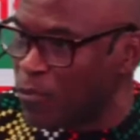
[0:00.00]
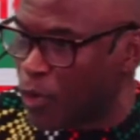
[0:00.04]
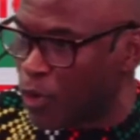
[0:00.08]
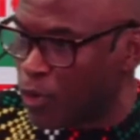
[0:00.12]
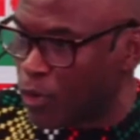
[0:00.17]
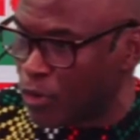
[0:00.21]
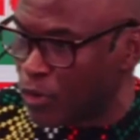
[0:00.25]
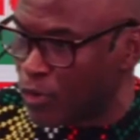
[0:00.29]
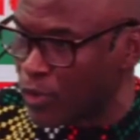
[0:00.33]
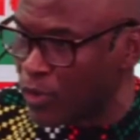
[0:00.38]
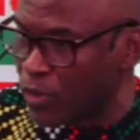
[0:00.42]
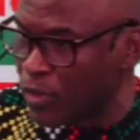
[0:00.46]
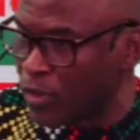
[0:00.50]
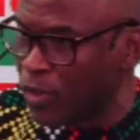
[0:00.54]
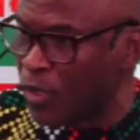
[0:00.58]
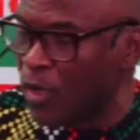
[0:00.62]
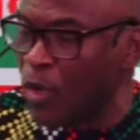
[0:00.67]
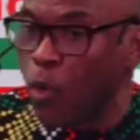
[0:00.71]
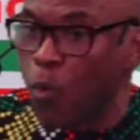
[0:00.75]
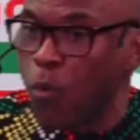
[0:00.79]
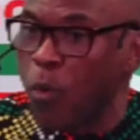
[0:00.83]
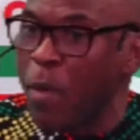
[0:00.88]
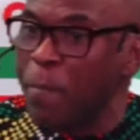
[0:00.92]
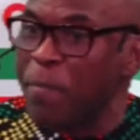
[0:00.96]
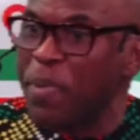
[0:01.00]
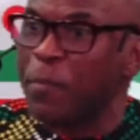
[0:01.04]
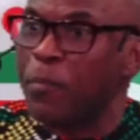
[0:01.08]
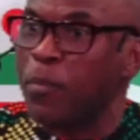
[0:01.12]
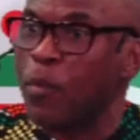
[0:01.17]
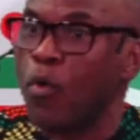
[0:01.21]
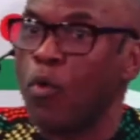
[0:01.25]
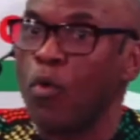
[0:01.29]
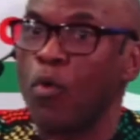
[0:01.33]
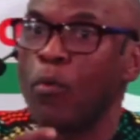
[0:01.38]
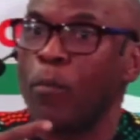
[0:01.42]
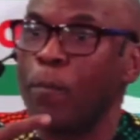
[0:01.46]
for us when
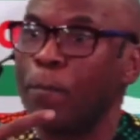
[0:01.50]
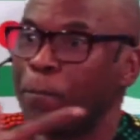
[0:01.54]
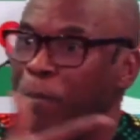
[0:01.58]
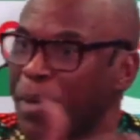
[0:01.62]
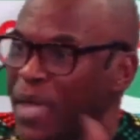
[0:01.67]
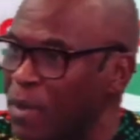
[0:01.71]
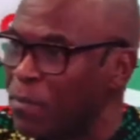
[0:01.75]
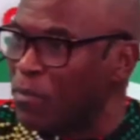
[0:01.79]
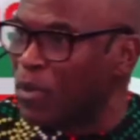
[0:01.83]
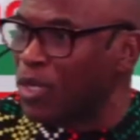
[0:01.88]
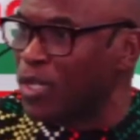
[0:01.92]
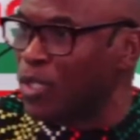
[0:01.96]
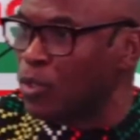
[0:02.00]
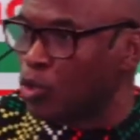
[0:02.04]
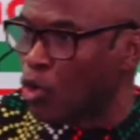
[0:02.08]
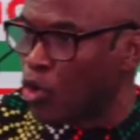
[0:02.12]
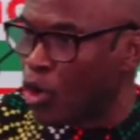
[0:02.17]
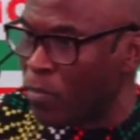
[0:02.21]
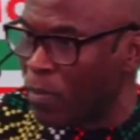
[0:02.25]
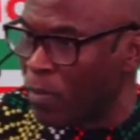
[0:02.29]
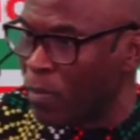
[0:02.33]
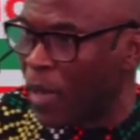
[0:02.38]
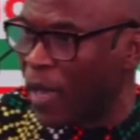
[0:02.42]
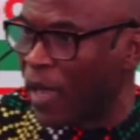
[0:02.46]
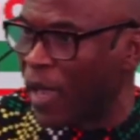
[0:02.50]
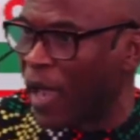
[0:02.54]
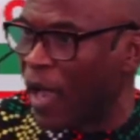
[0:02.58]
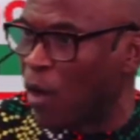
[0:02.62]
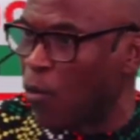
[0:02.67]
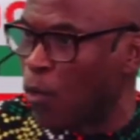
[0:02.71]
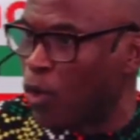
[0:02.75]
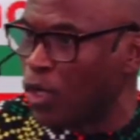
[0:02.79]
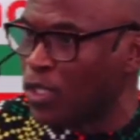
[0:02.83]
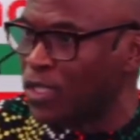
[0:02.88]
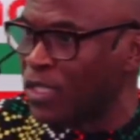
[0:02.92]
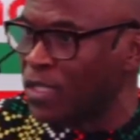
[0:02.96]
people pay money to come and
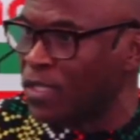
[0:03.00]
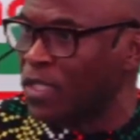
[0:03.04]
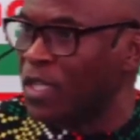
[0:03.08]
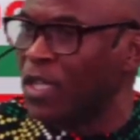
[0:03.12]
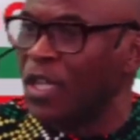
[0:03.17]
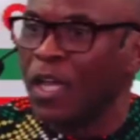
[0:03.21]
watch it.